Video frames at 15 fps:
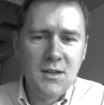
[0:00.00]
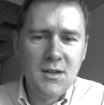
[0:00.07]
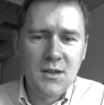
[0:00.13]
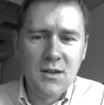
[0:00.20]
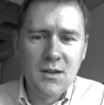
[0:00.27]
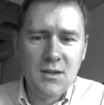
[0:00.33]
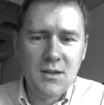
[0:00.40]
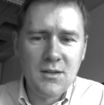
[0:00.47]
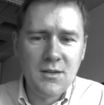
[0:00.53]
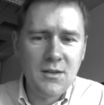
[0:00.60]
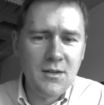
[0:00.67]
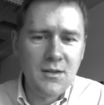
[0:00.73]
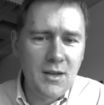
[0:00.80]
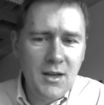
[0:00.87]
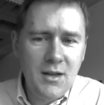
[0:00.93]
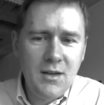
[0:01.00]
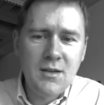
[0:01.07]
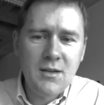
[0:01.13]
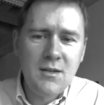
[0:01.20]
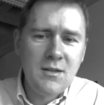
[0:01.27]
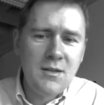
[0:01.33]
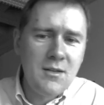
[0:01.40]
uh, they
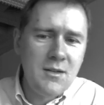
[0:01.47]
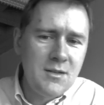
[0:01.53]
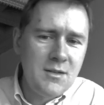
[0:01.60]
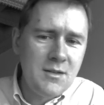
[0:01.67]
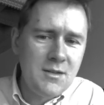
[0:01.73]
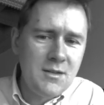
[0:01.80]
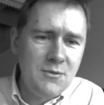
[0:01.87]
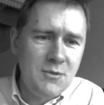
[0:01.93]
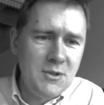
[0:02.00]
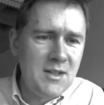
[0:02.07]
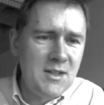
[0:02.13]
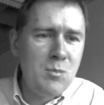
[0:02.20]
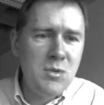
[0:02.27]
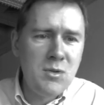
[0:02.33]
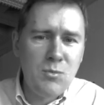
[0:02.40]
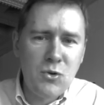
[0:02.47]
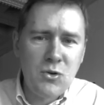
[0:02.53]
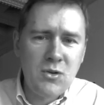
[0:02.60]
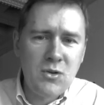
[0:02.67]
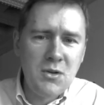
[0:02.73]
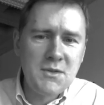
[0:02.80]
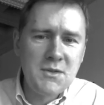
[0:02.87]
resemble more
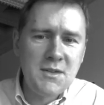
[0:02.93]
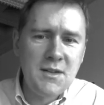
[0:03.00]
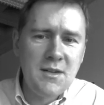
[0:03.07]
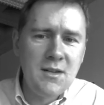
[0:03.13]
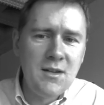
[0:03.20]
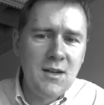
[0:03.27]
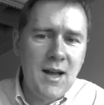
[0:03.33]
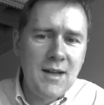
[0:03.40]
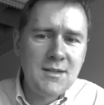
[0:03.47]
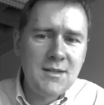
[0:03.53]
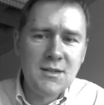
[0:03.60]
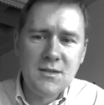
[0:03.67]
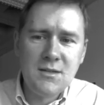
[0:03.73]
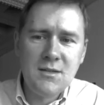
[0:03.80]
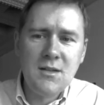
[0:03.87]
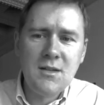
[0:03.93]
closely the Latin